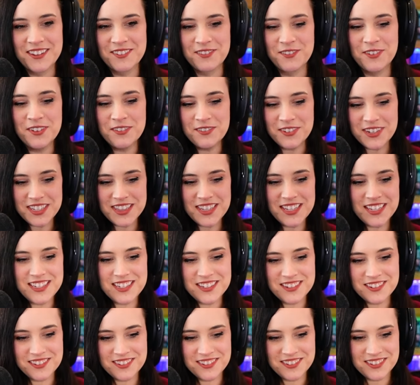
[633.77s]
what what did they
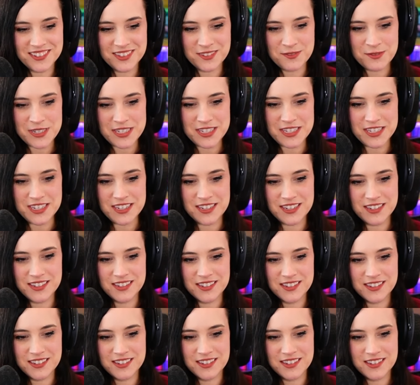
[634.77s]
do? Let me see.
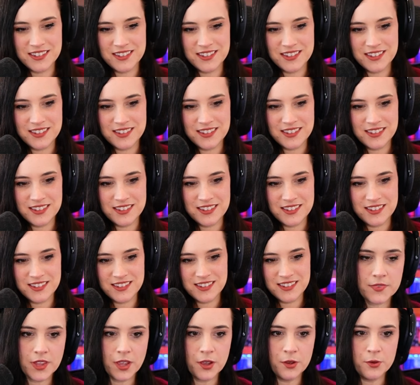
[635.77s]

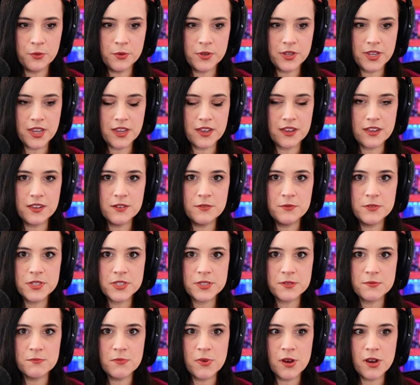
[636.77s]
Oh yeah, it
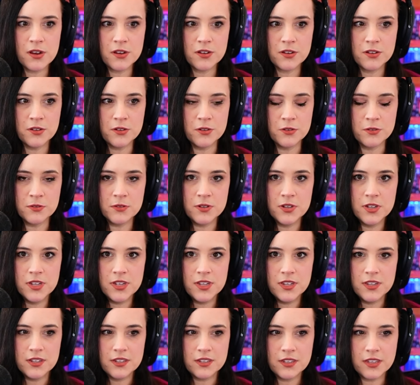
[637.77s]
was Mako
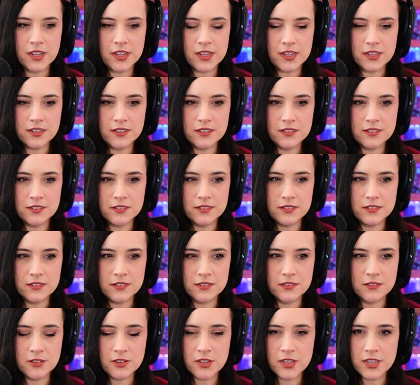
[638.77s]
like
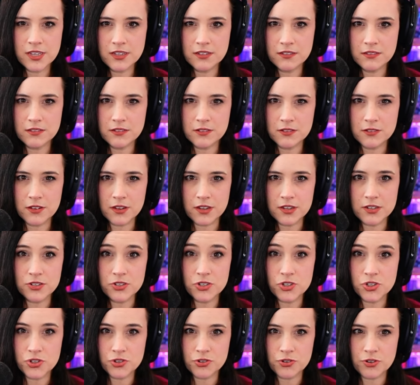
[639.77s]
looking a little
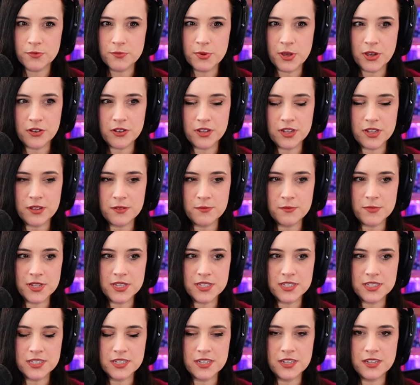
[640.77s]
unsure about him
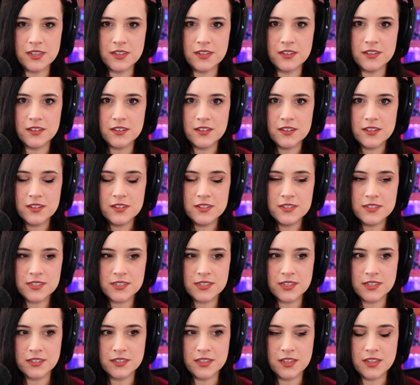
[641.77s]
as he
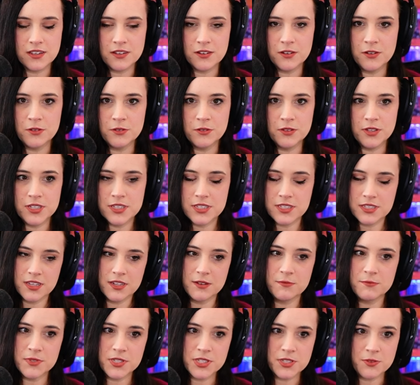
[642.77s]
said like, "Oh, let's let
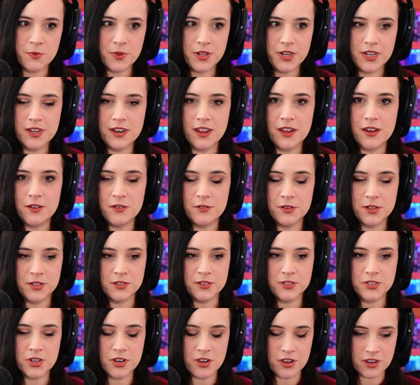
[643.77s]
him sweat it out. He'll
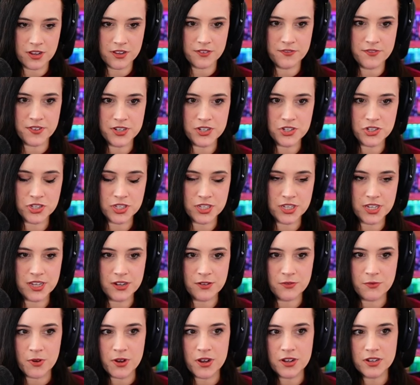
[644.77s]
talk eventually,"
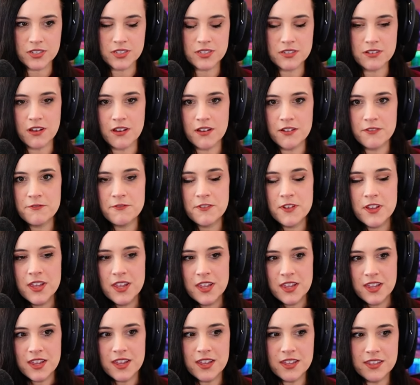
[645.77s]
and walks off.
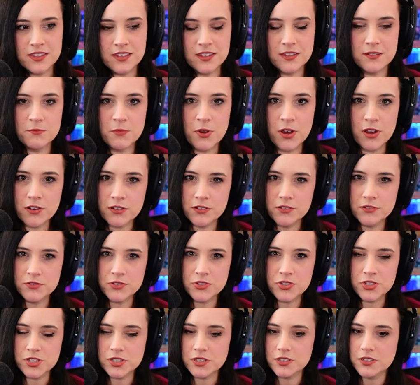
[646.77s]
And then Mako's
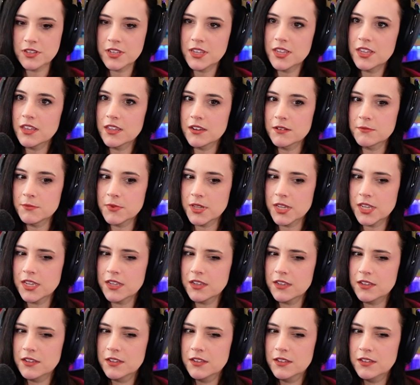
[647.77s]
just looking at him like